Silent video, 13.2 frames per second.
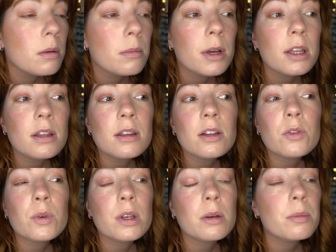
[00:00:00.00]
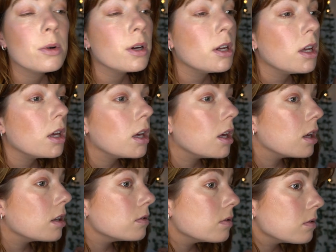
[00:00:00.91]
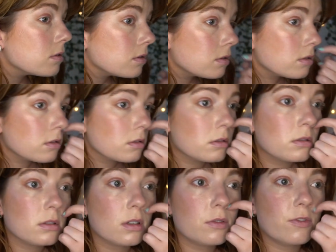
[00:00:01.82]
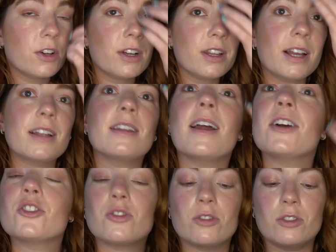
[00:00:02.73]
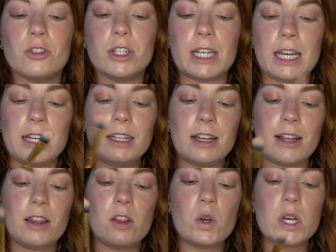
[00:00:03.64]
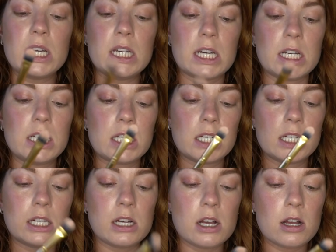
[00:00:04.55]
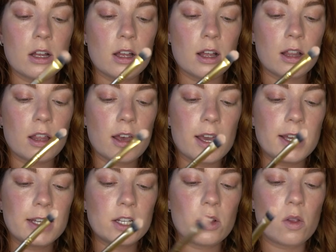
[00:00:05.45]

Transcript: but I think that's really pretty. It's very like natural looking. I like it. I like it a